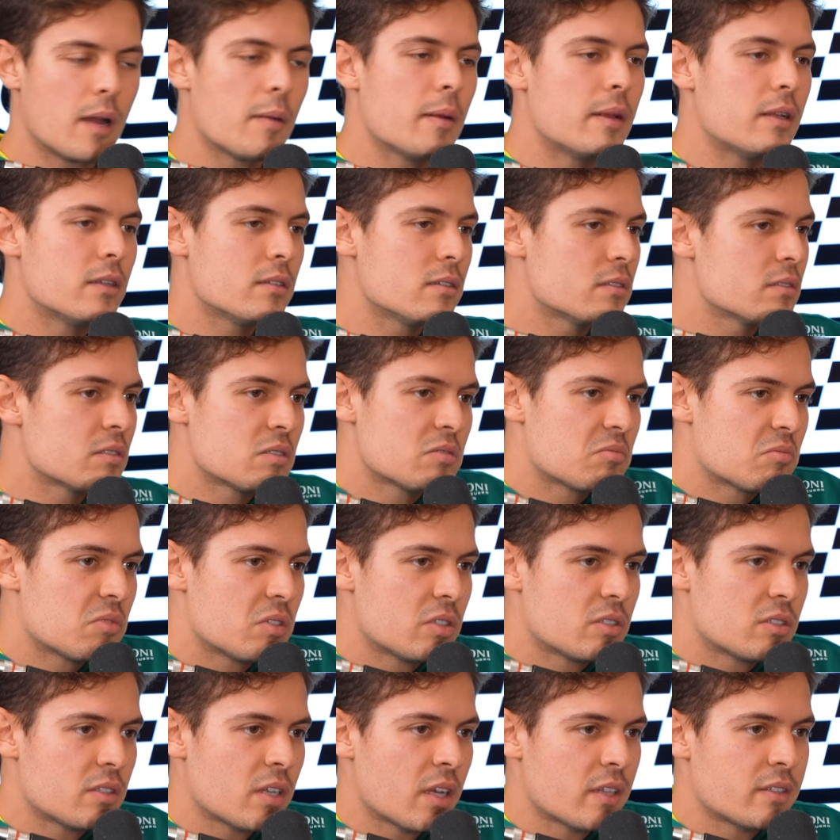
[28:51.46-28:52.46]
I mean,
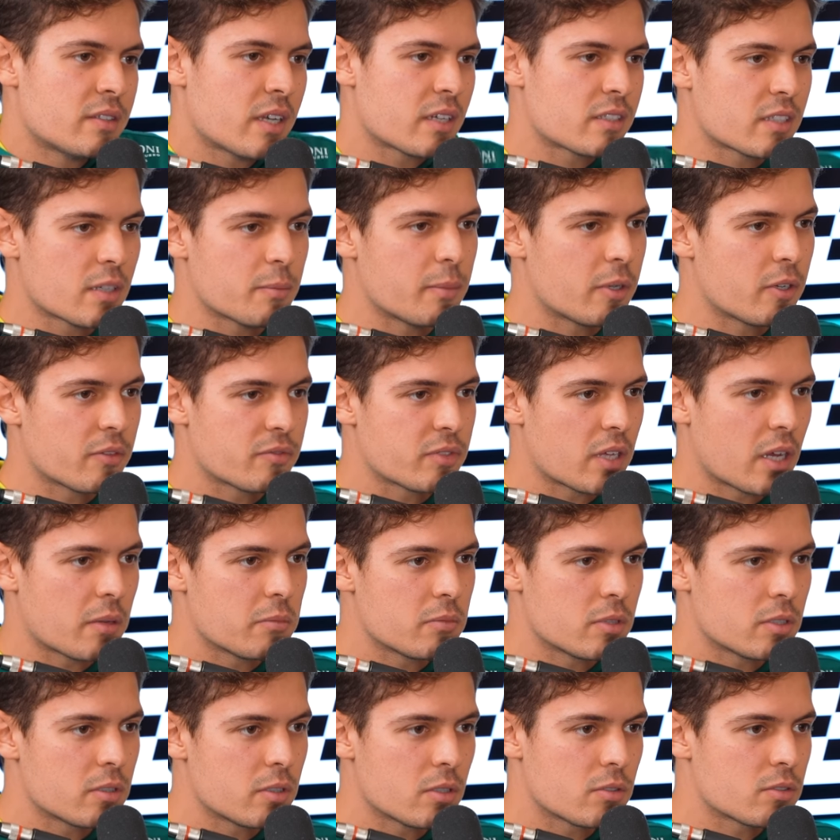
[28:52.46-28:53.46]
it, it takes a bit of
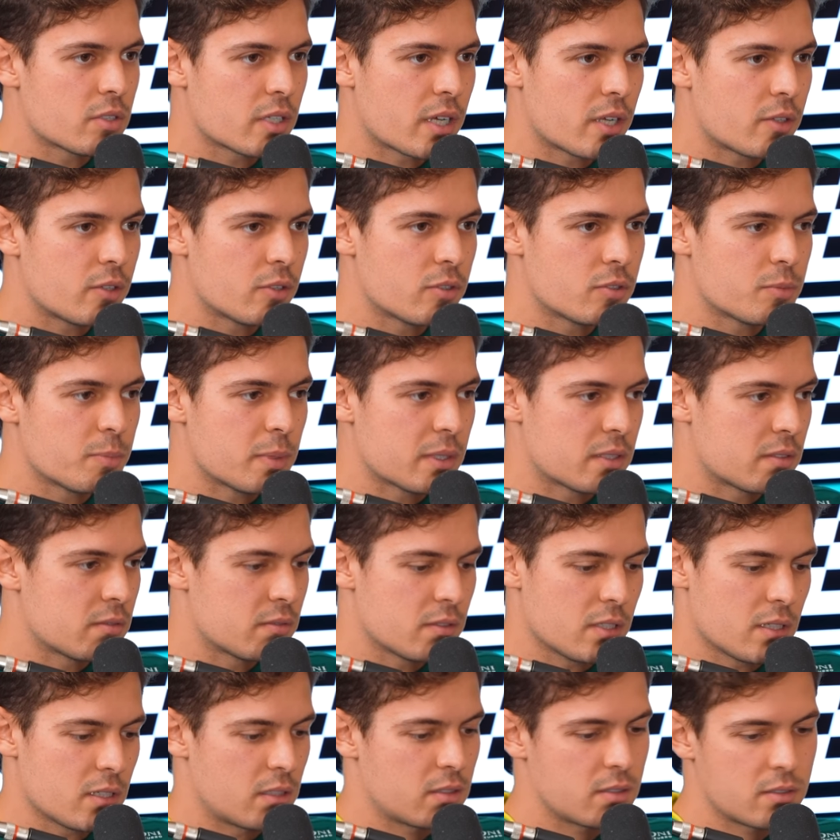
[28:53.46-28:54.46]
time, you know, to get used, but
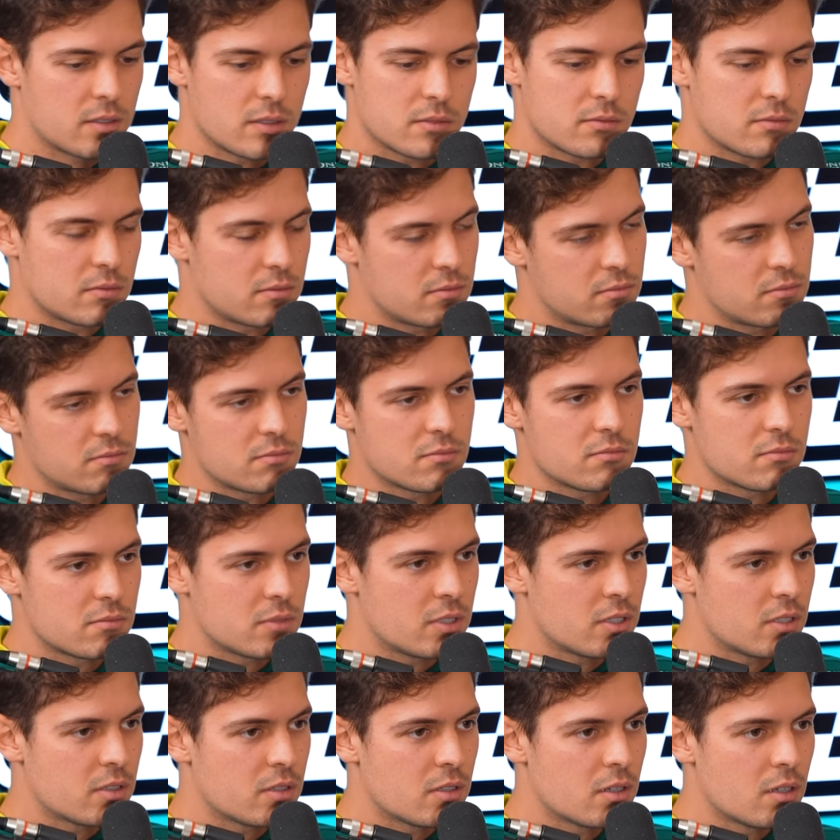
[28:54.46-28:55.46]
like. Um, I
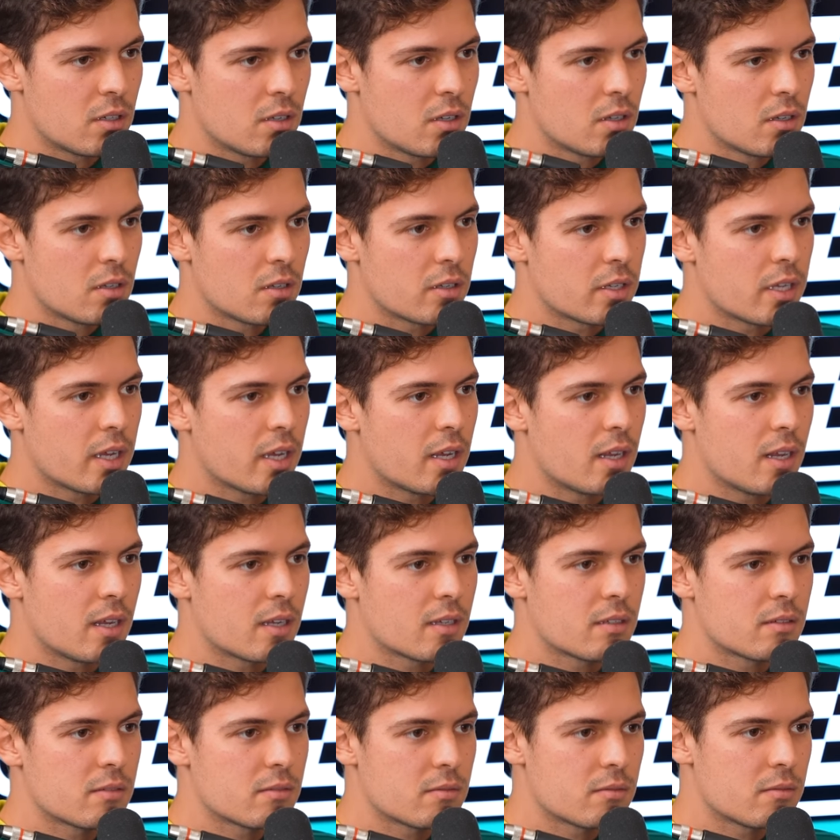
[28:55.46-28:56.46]
guess sim know. work and yeah,
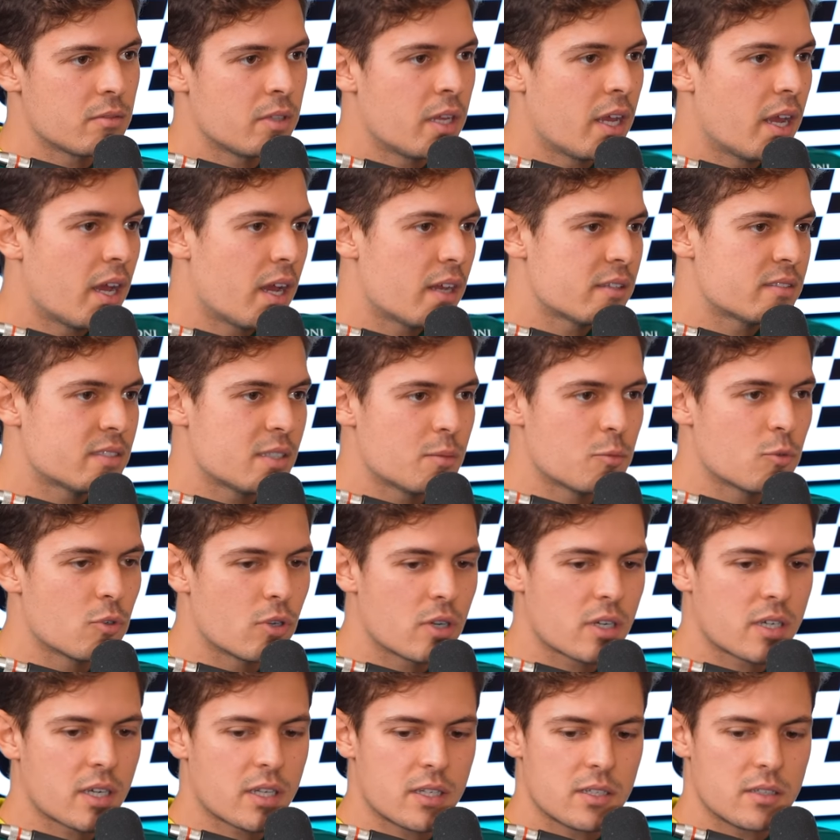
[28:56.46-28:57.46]
stuff like Yeah, sim
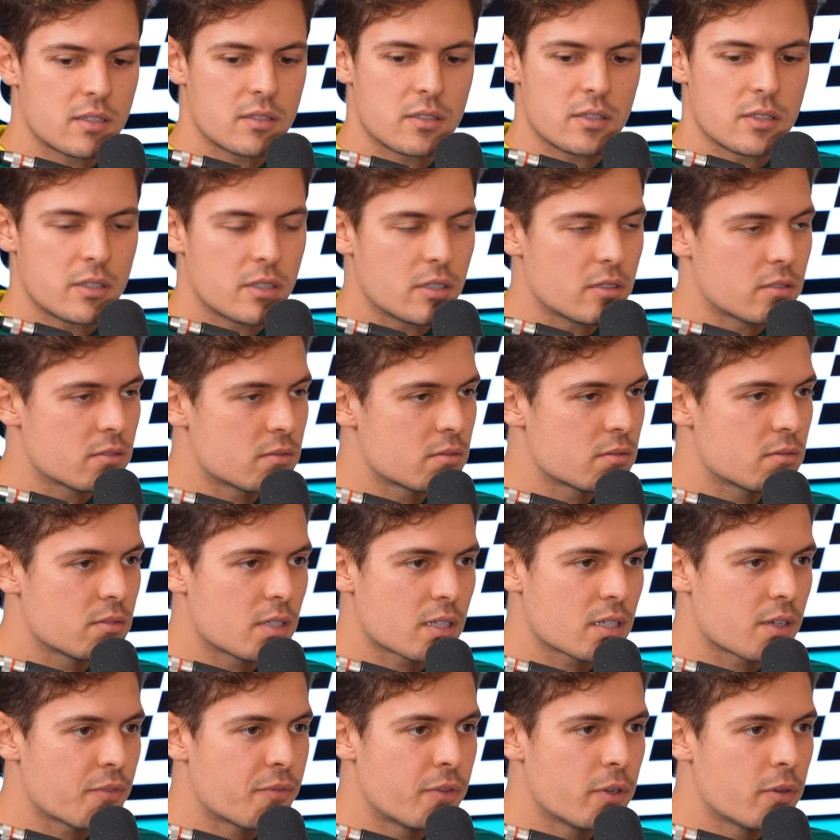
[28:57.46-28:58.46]
work and you know
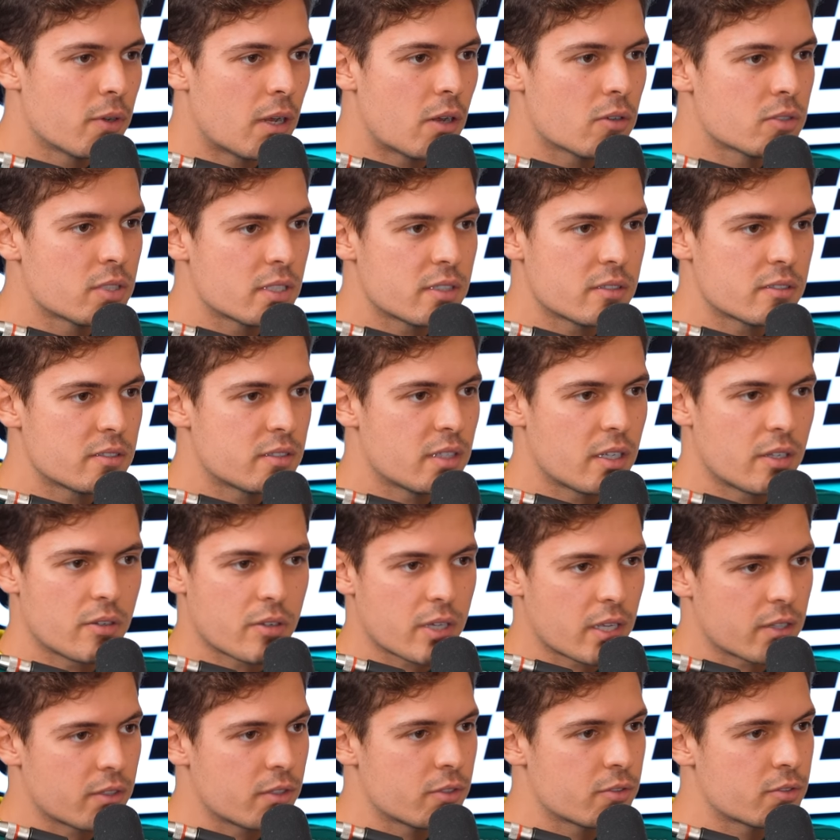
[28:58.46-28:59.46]
like a few outings, then you
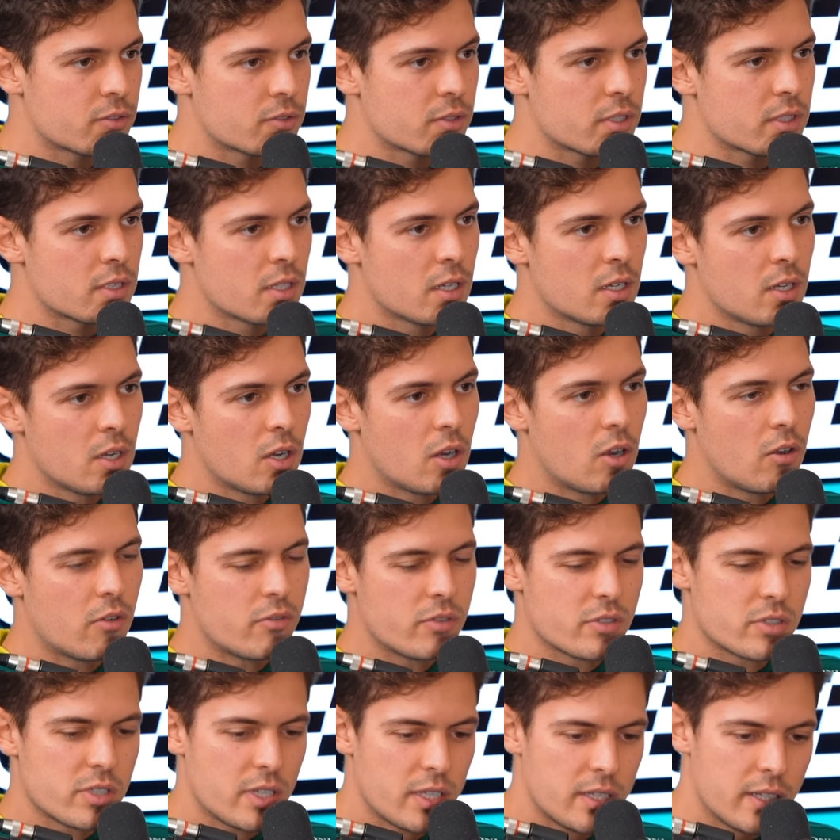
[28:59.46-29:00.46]
get used to it.
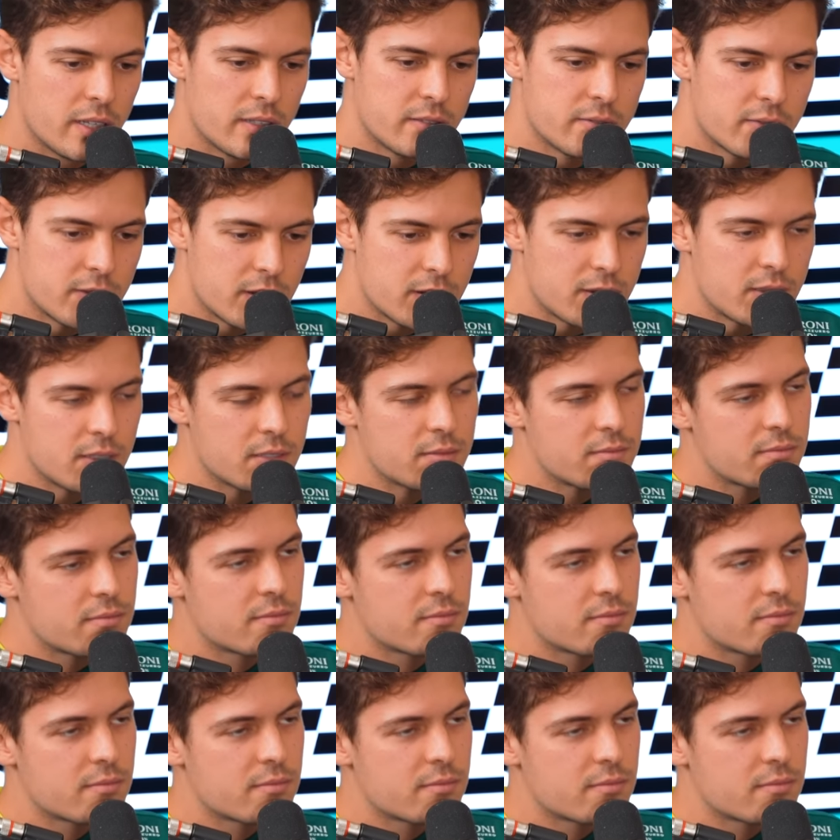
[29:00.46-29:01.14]
Obviously, the the, the